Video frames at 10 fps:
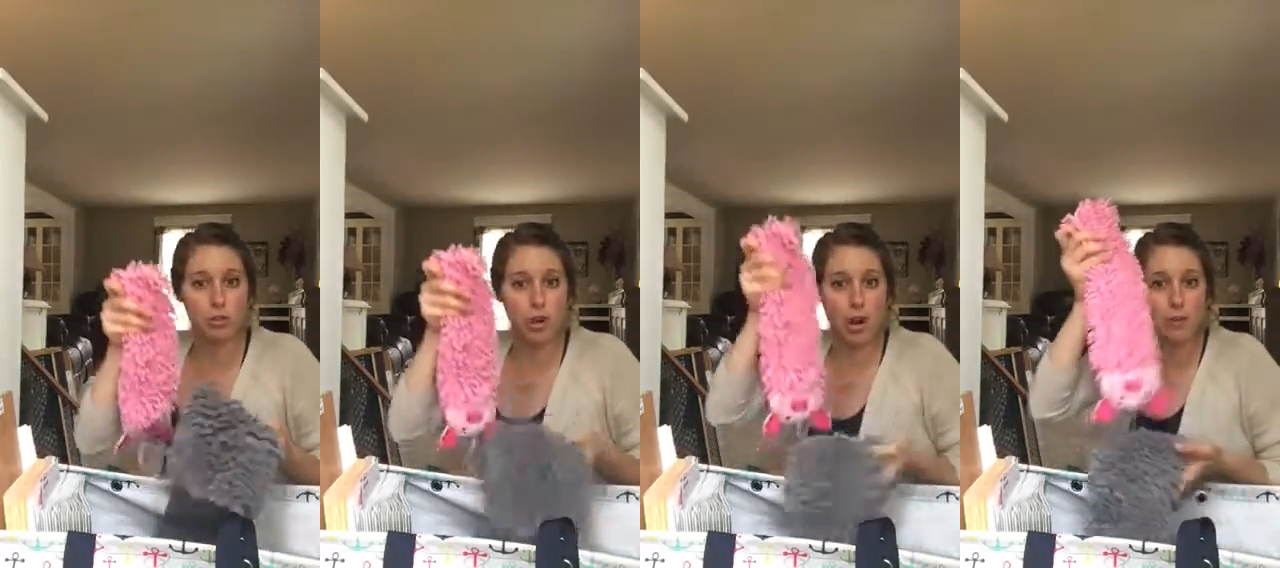
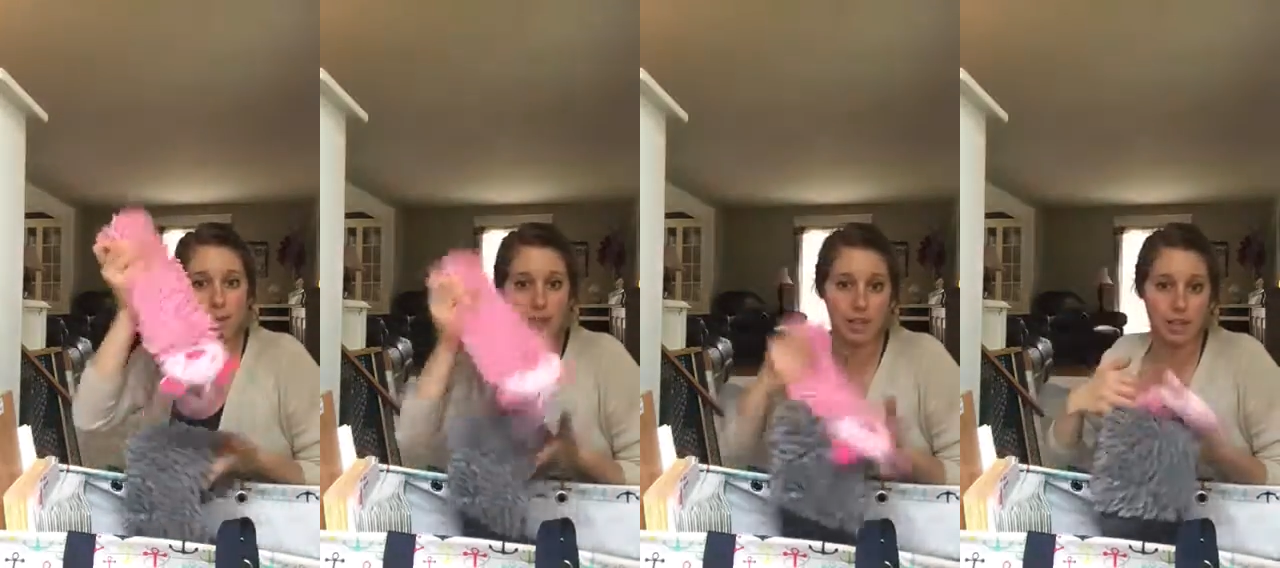dry
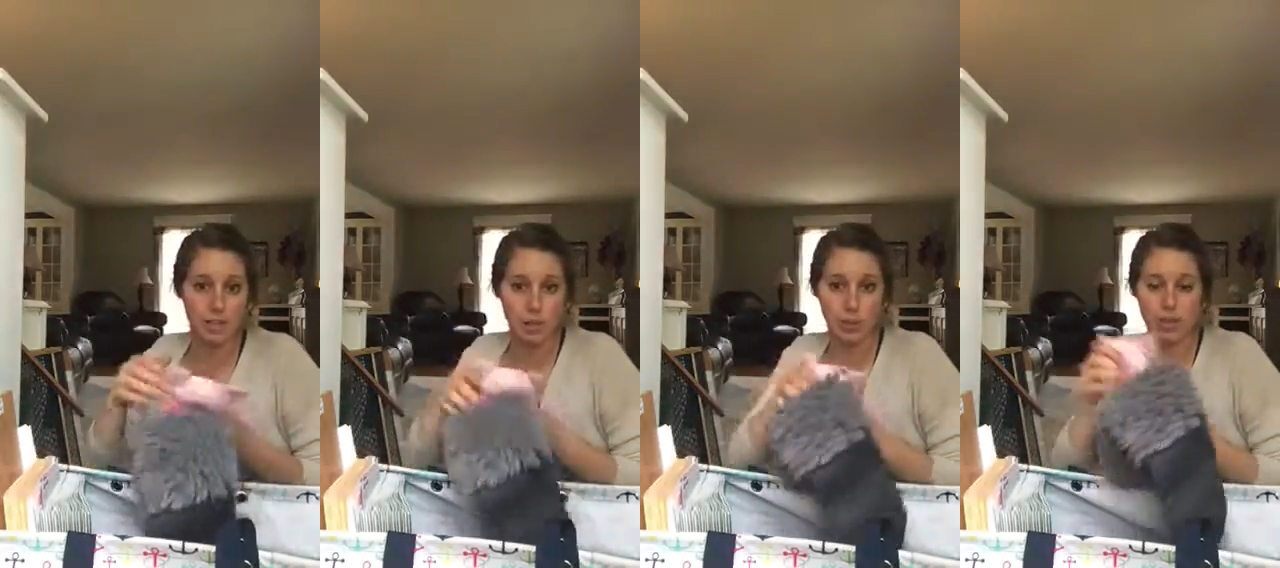because I love
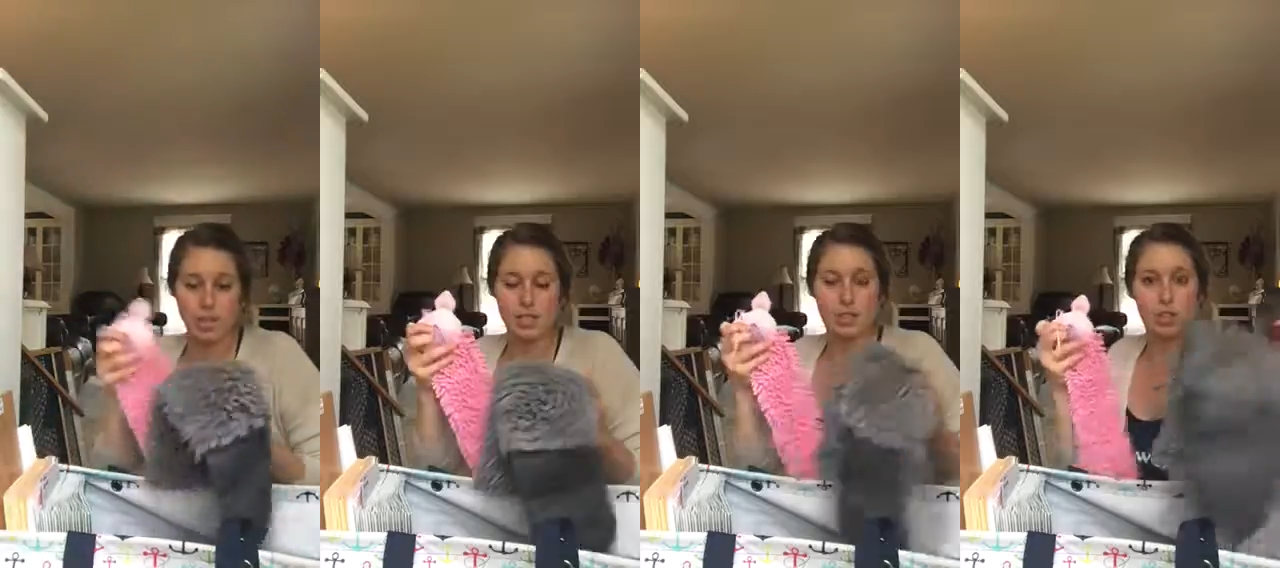showing
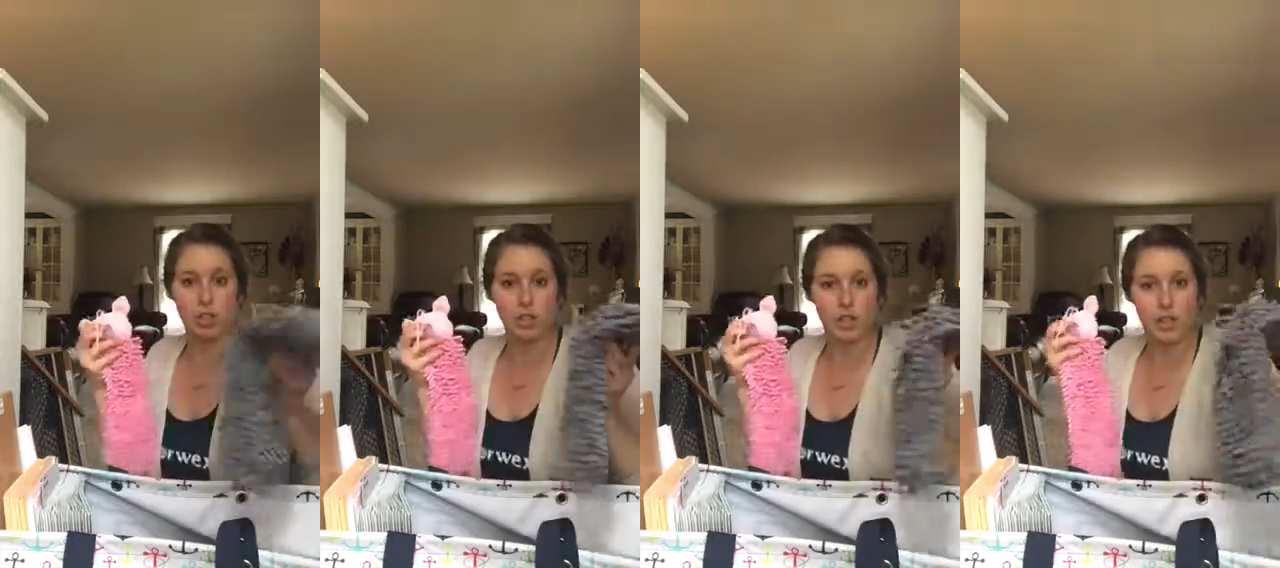this.
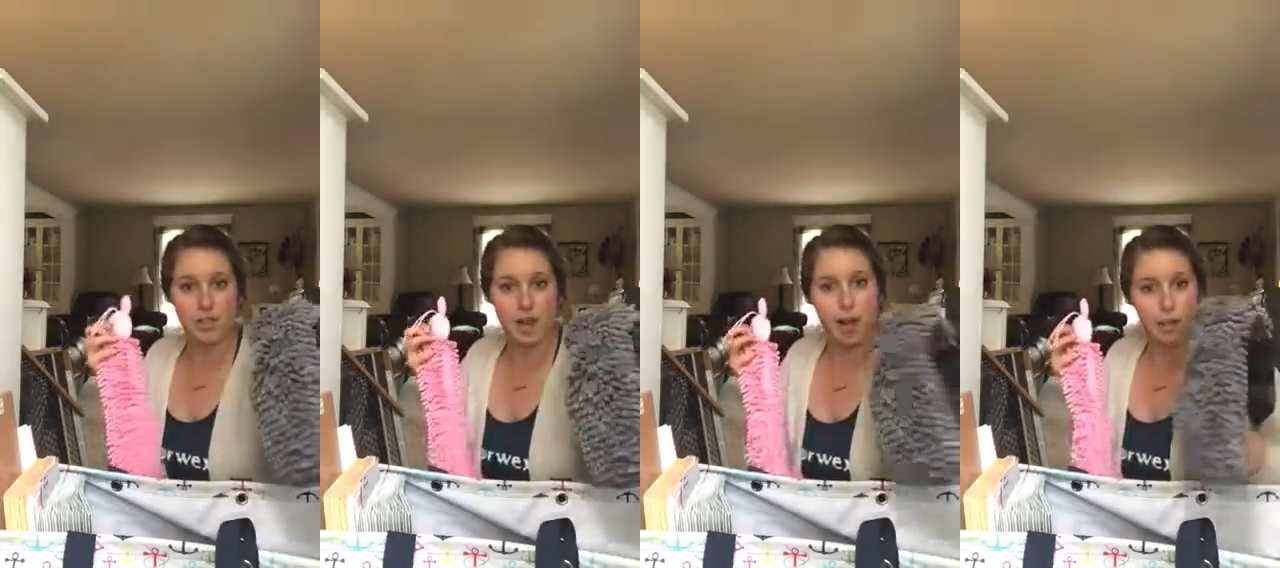Chenille hand
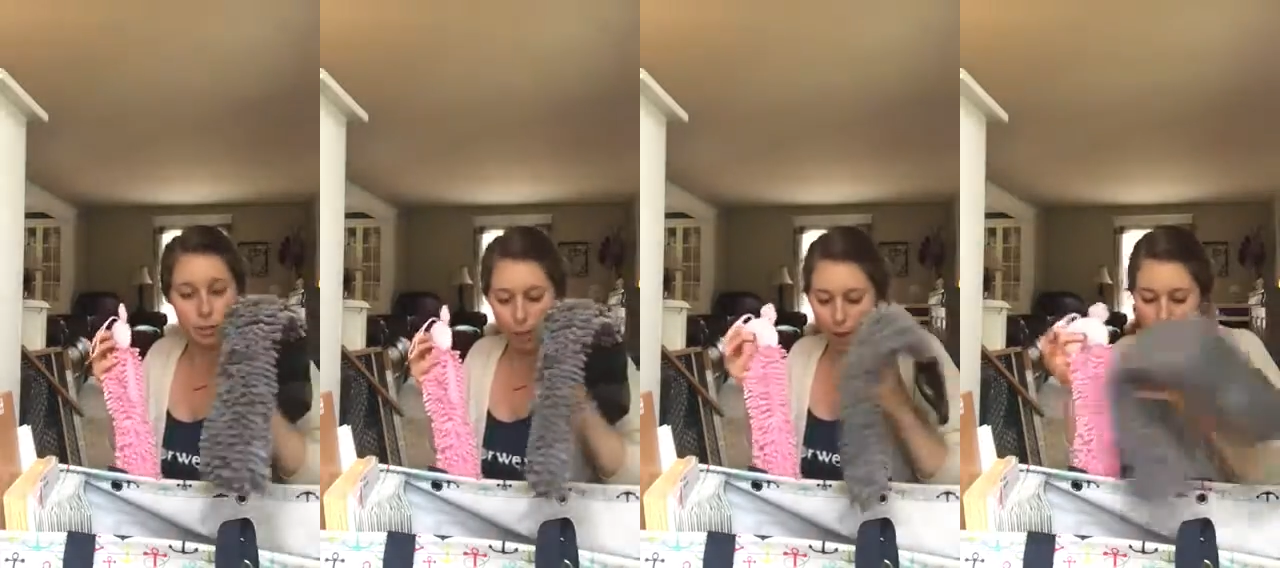towel, it's
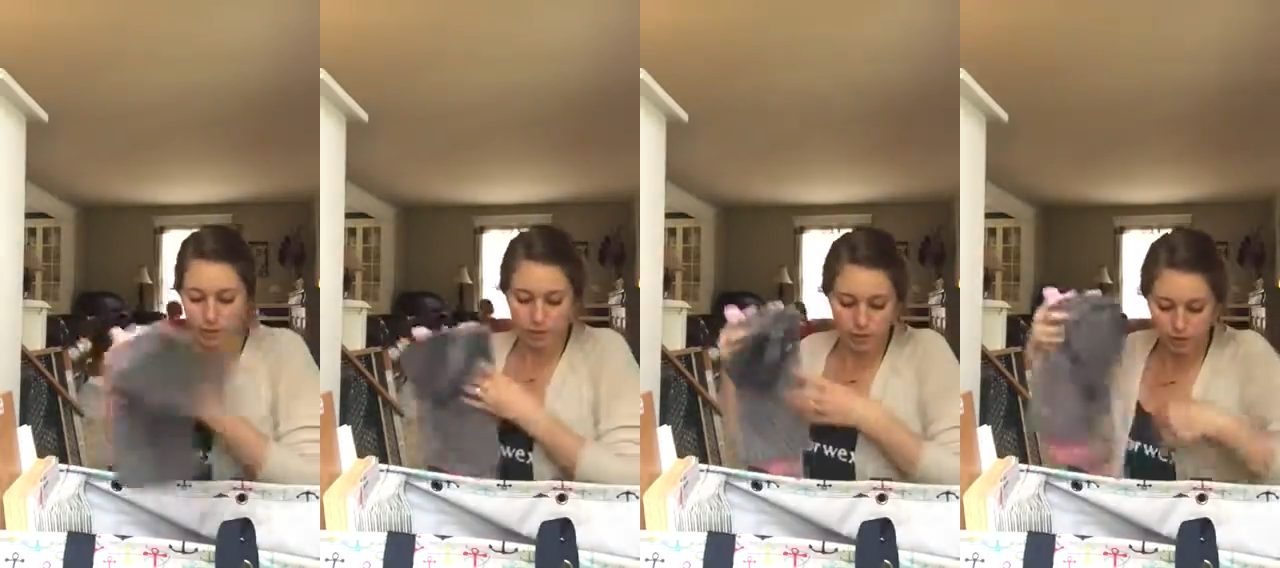
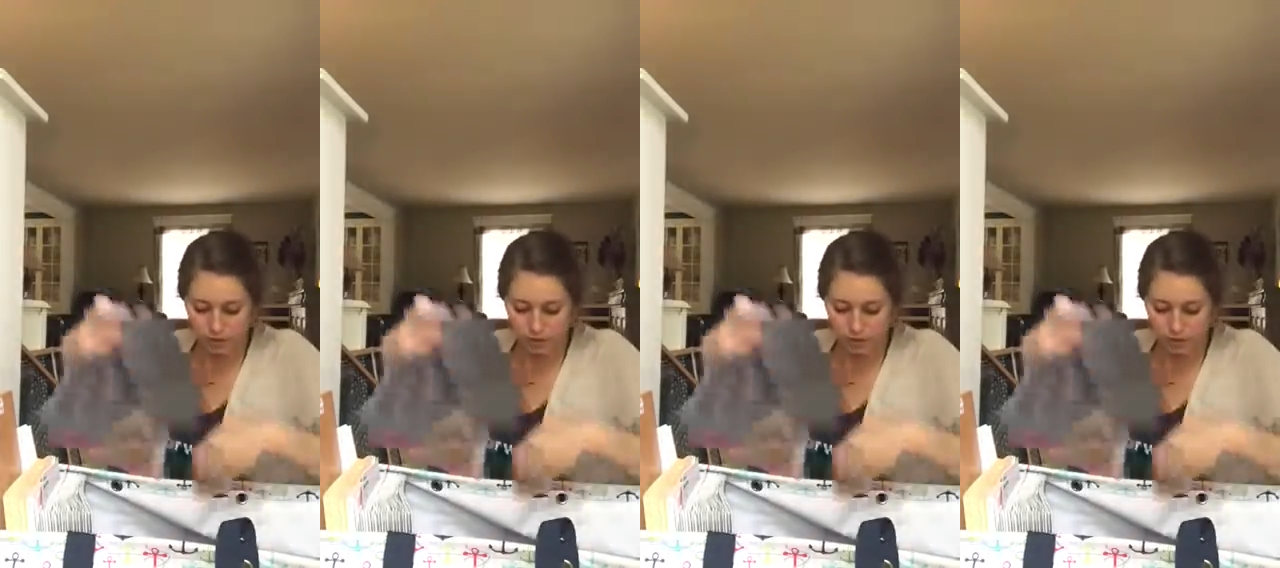popular.